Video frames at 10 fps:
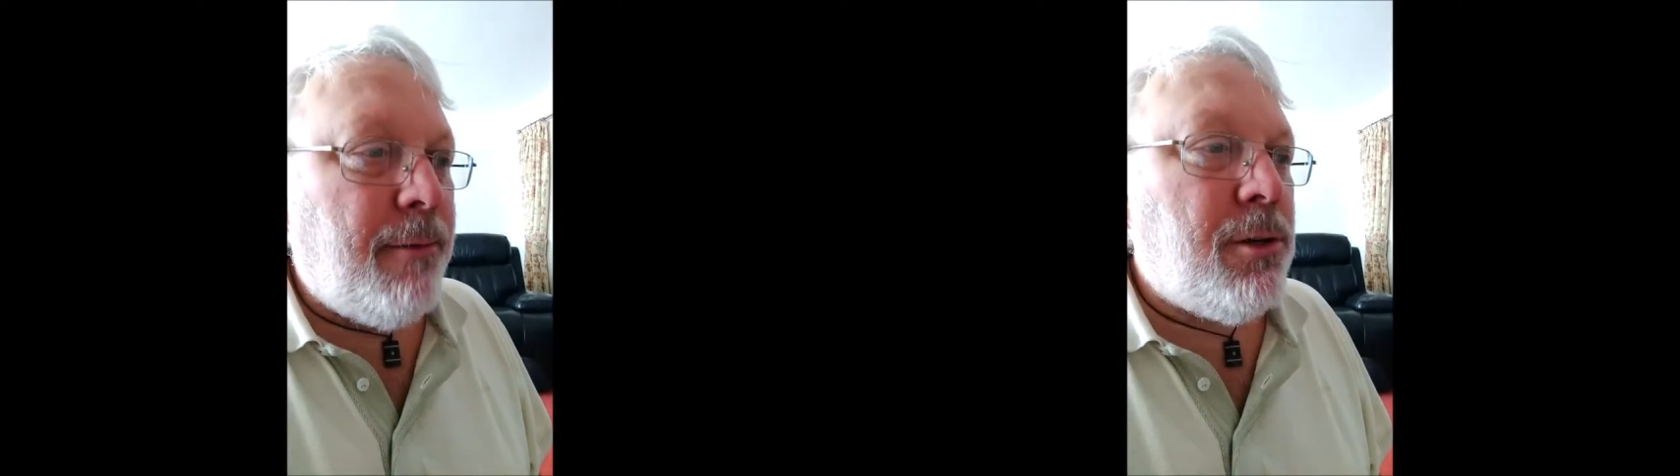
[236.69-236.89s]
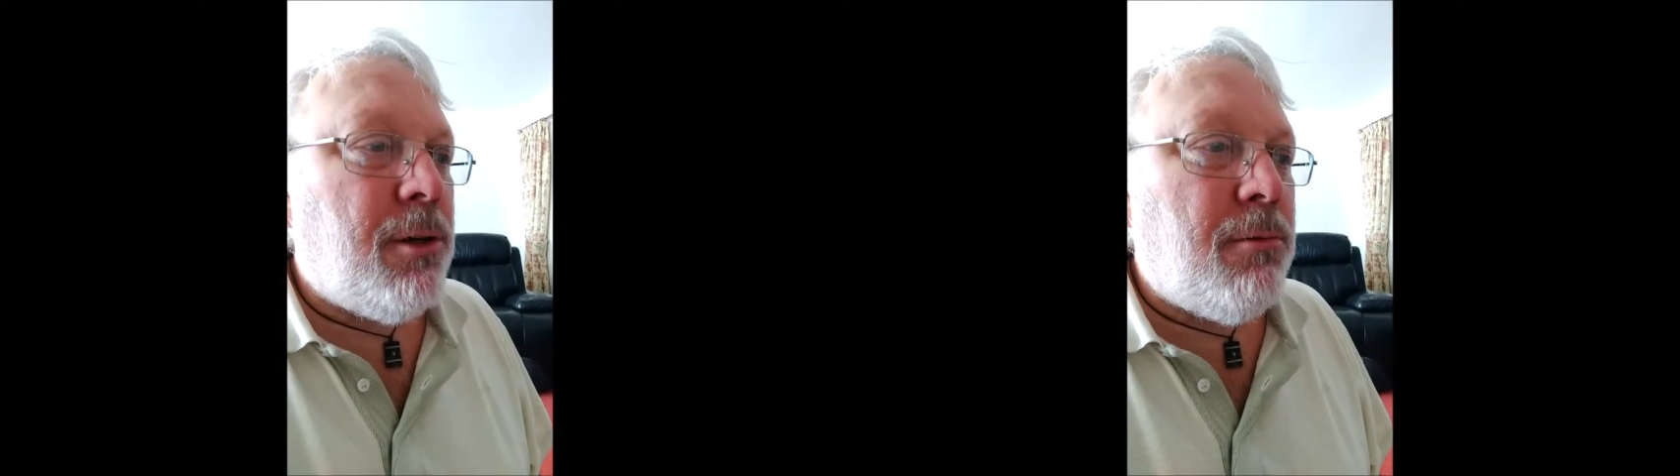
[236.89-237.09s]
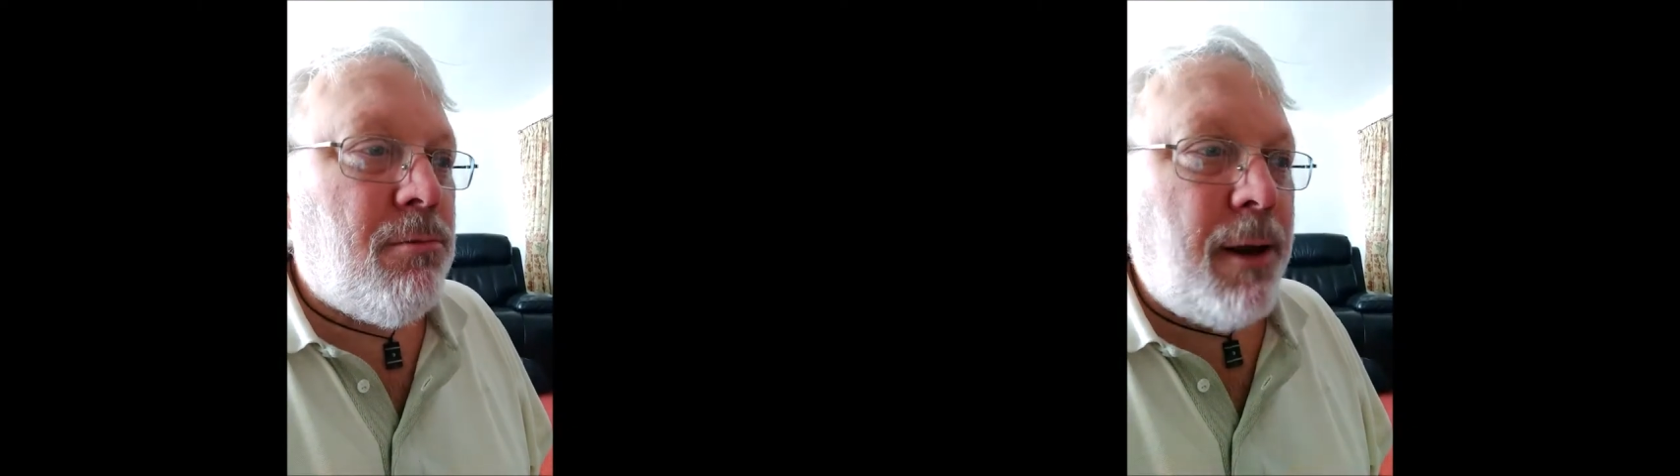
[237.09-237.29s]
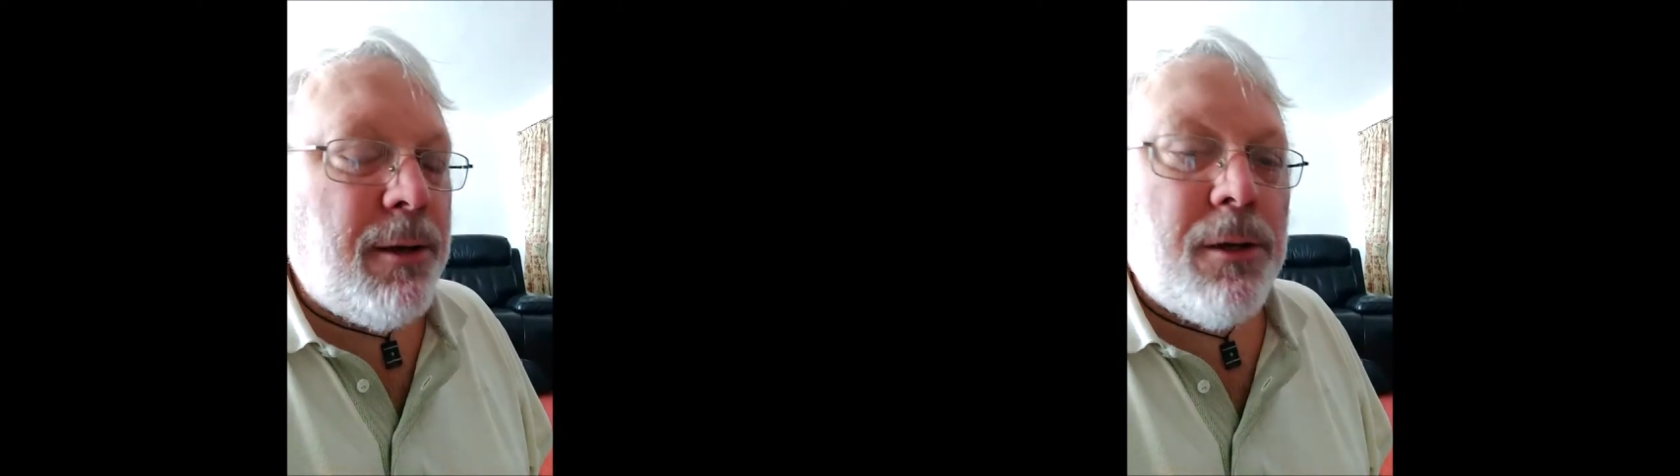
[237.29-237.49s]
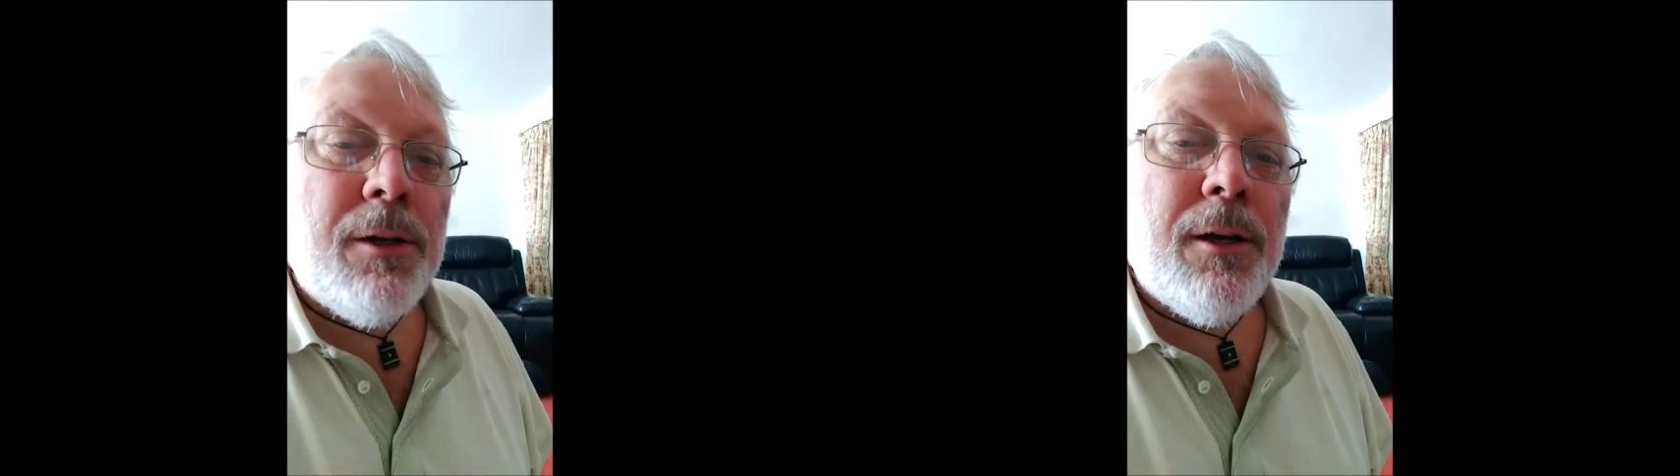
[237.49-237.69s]
It was
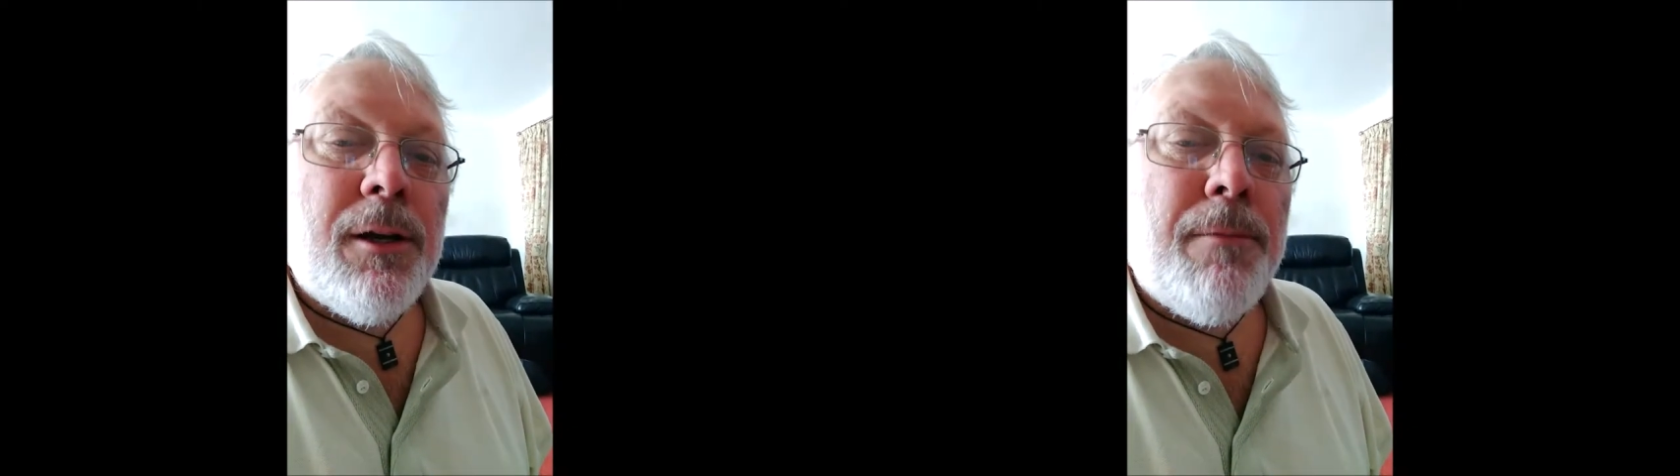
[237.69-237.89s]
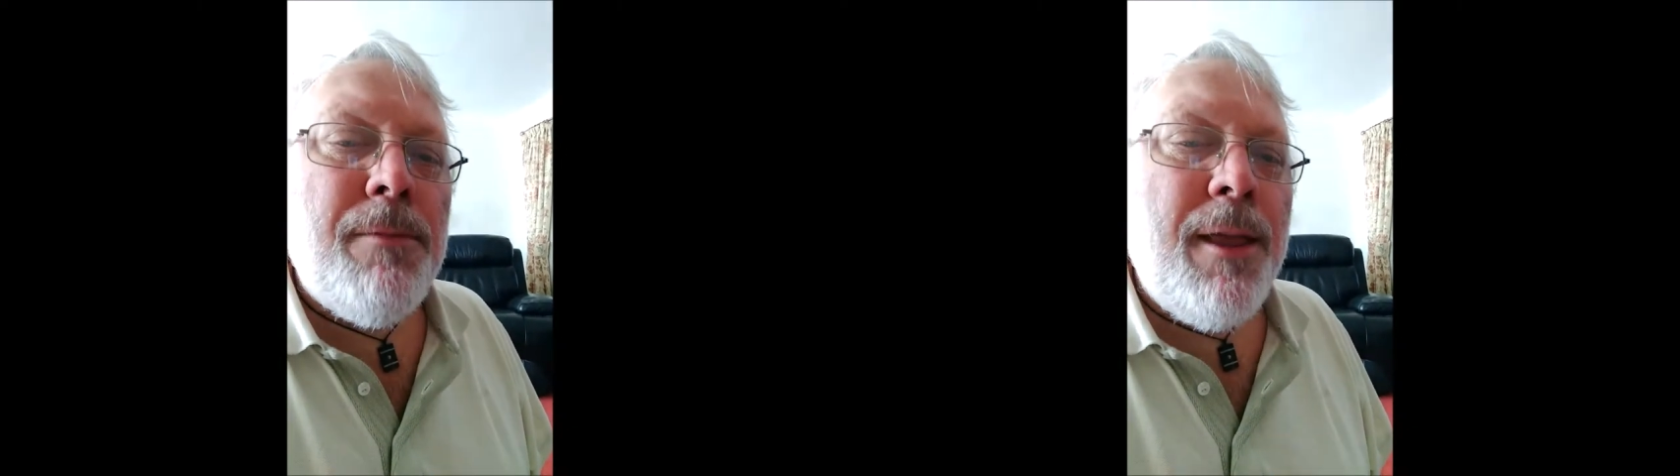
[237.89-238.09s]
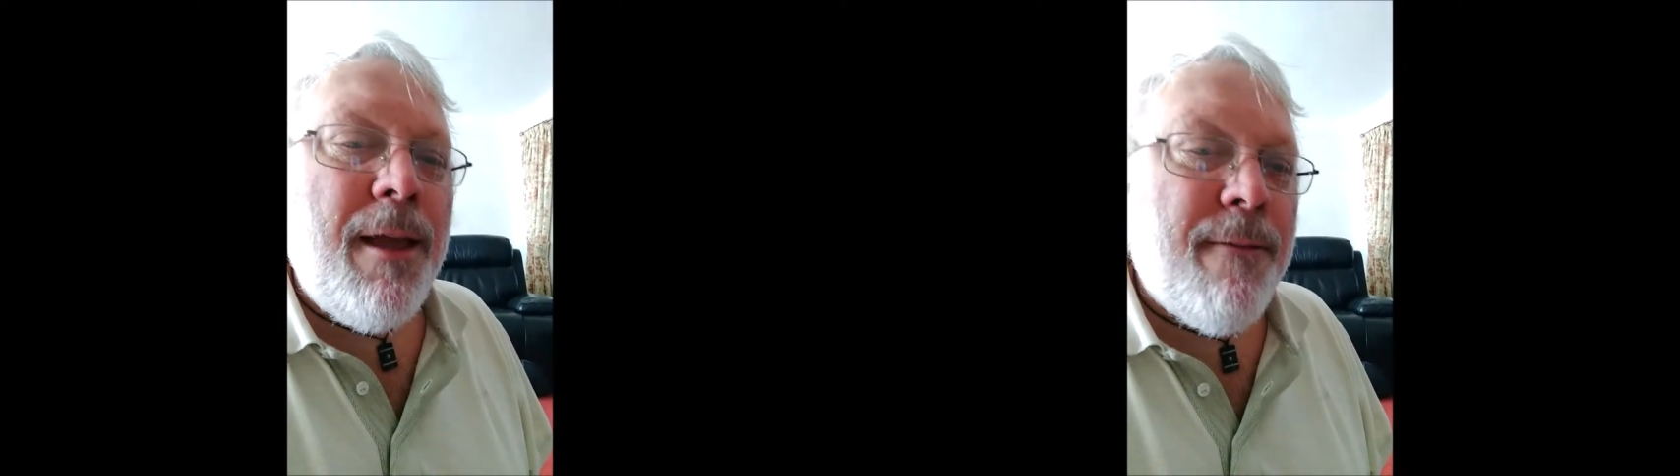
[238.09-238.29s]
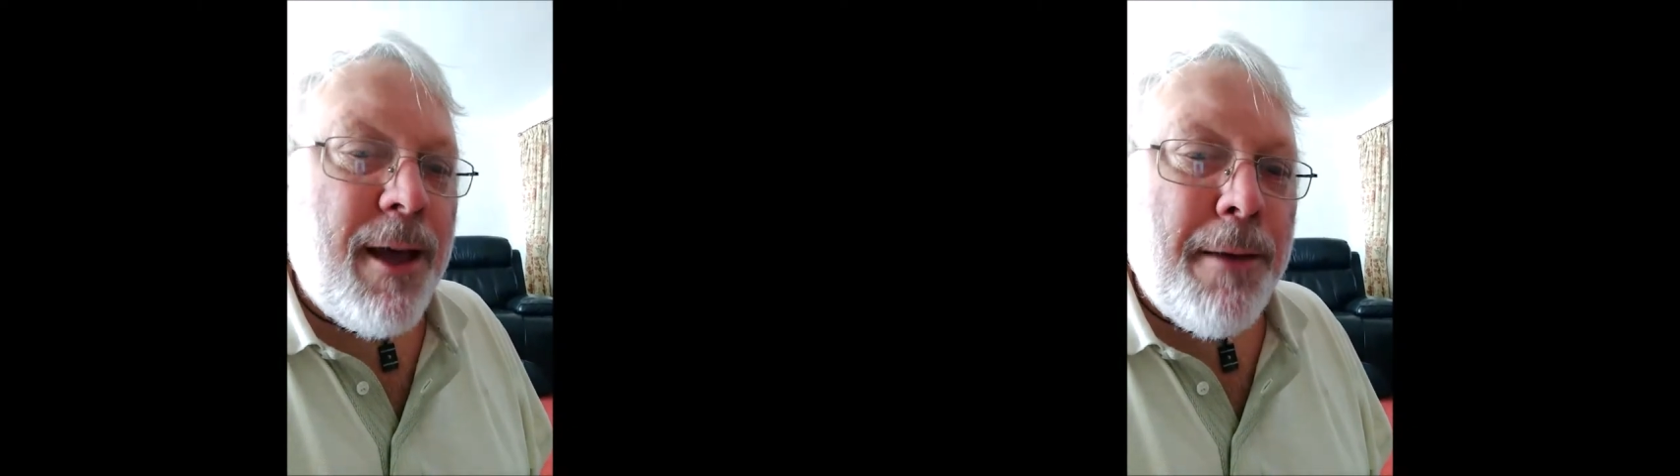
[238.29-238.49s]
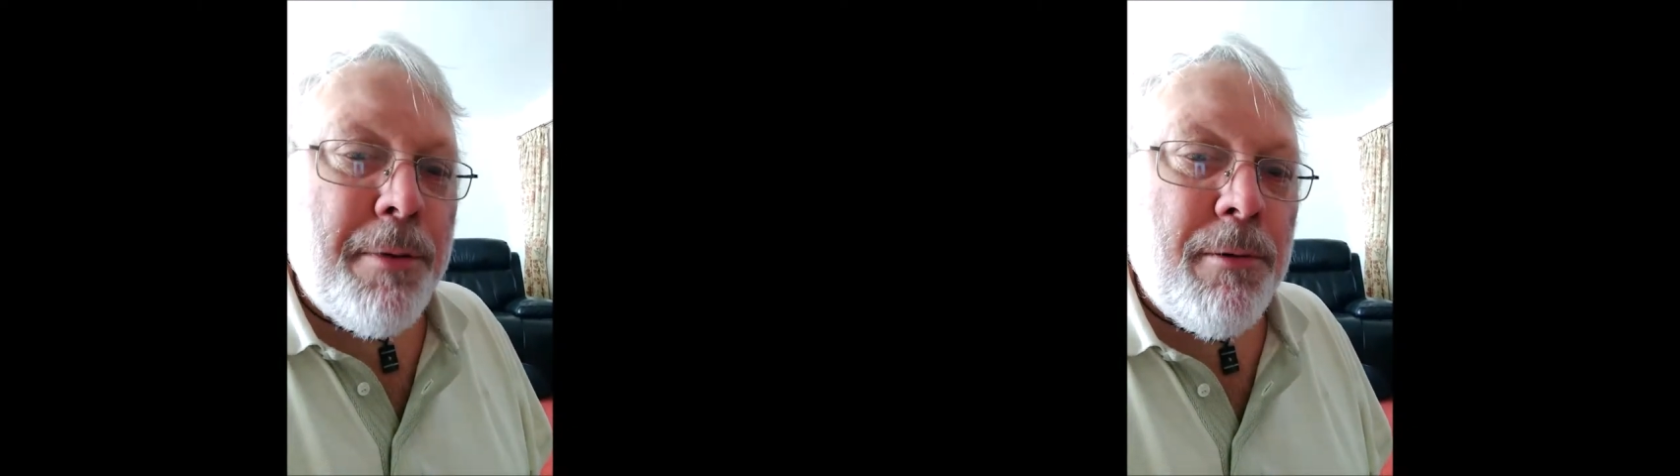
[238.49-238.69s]
horrendous, and I'm never
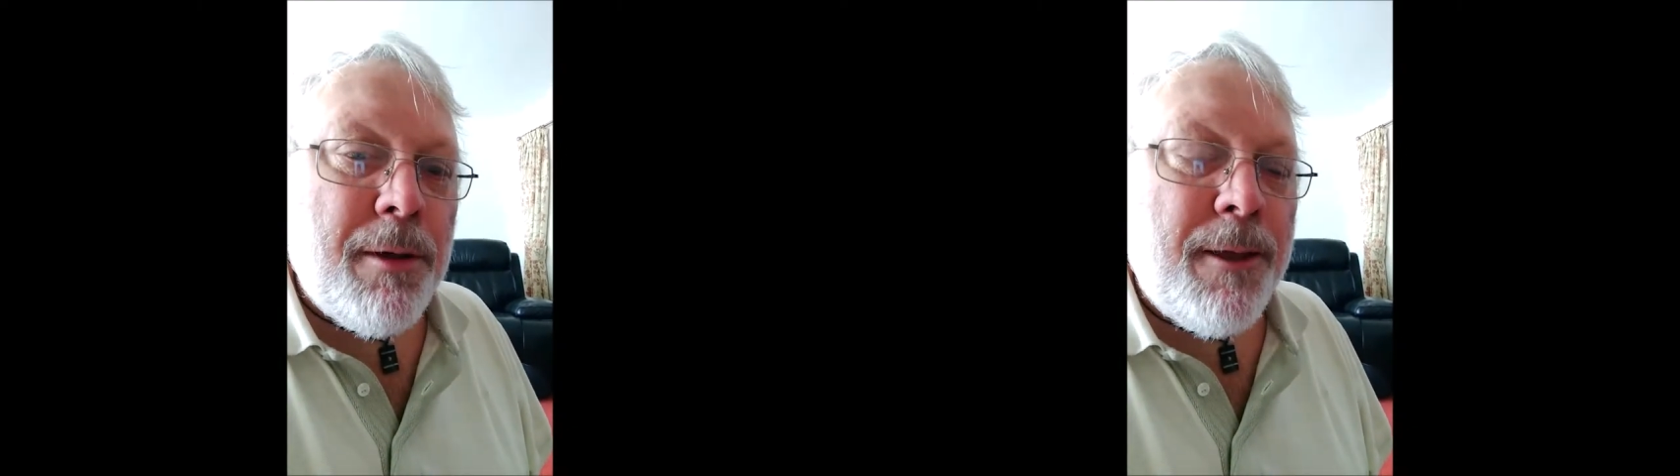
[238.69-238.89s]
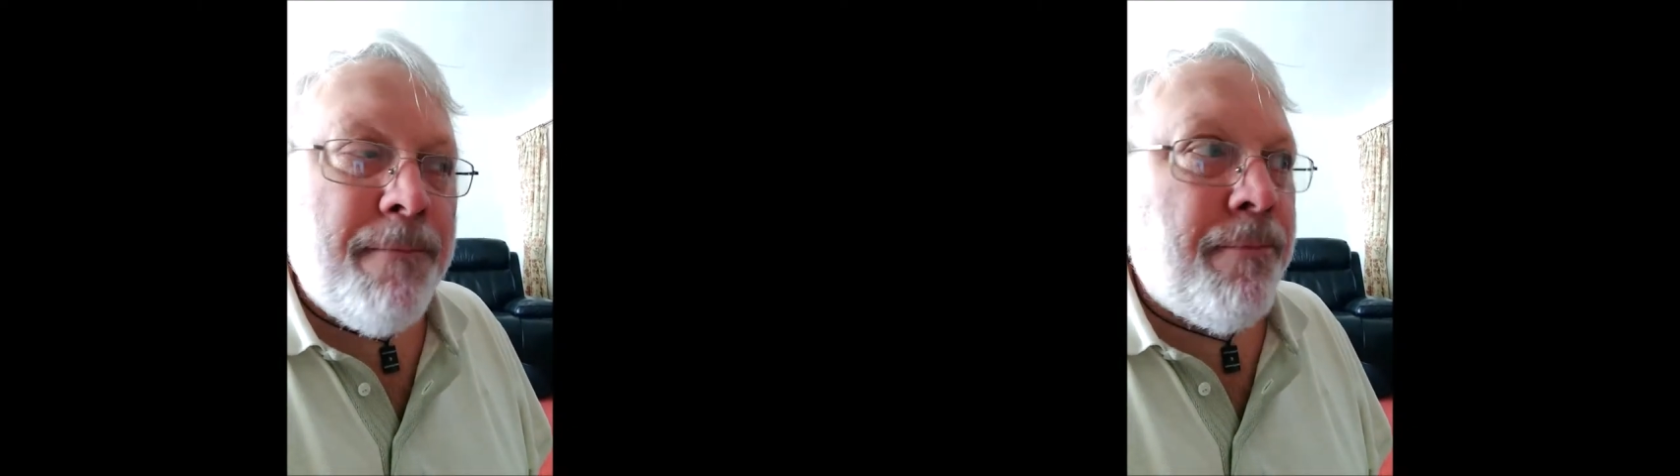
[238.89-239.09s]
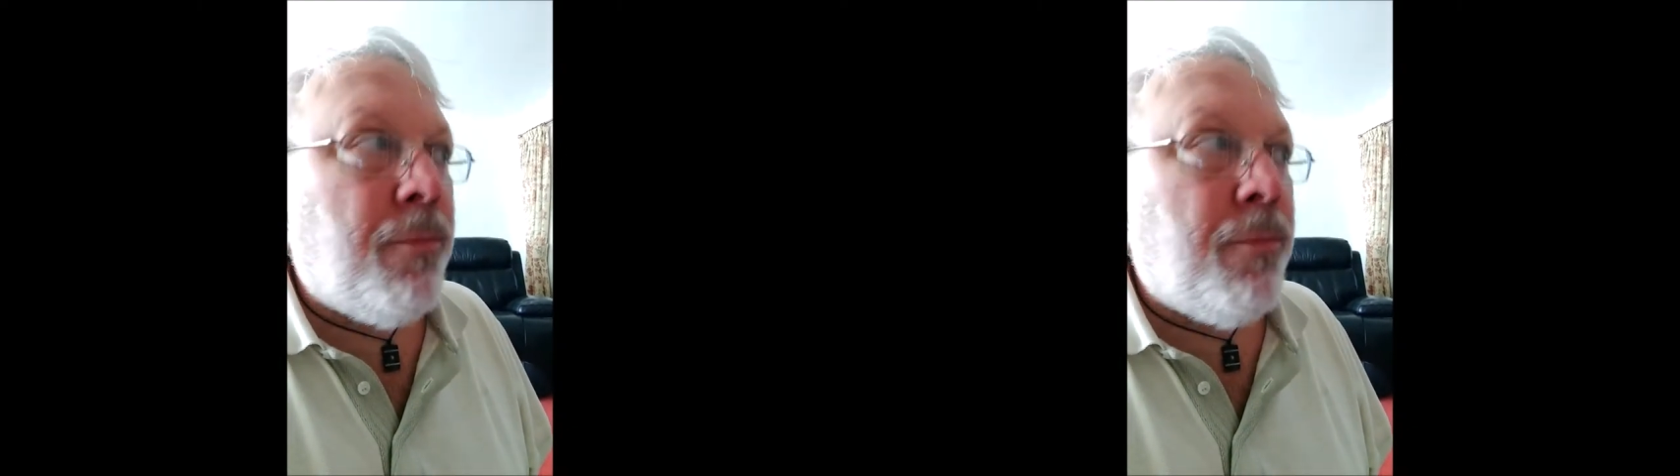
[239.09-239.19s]
happy with it.